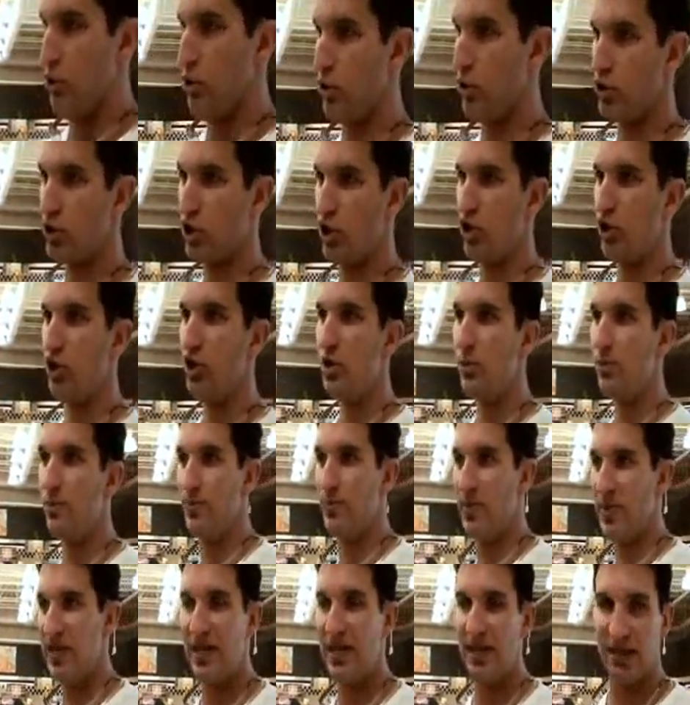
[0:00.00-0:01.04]
There's going to
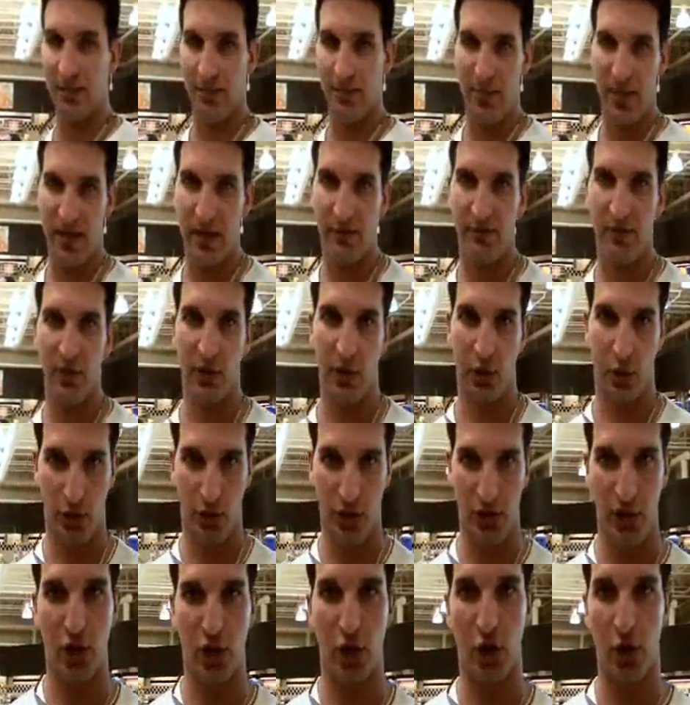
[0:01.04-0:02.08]
be a bit of a
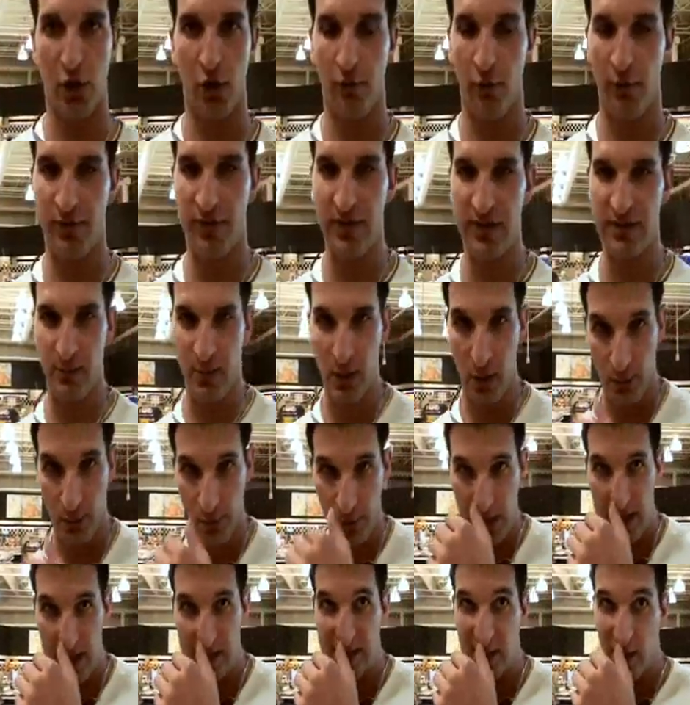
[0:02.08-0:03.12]
learning curve with these meal
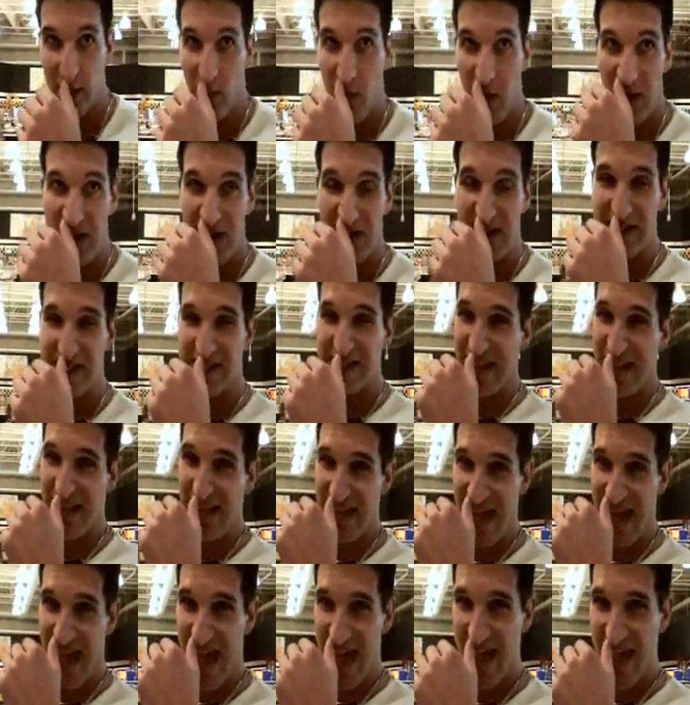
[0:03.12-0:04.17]
plans. I wanted to
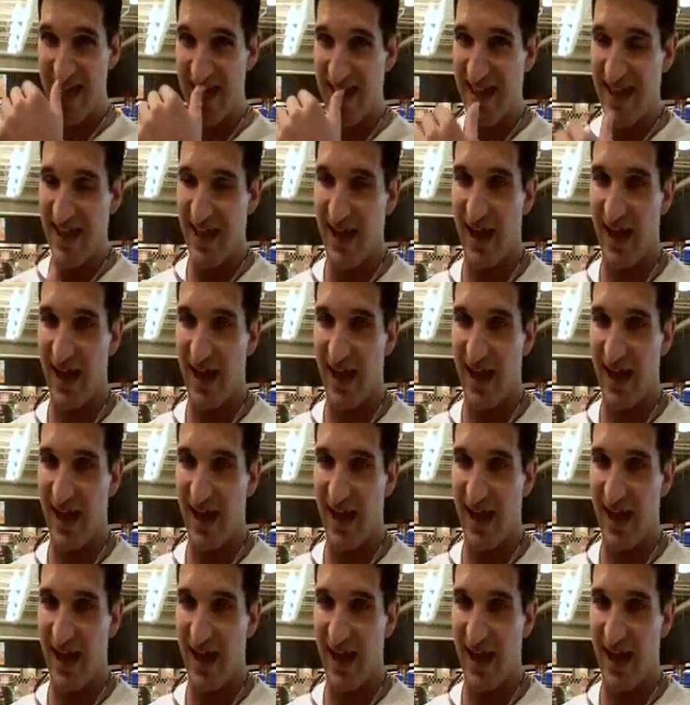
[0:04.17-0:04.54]
say that.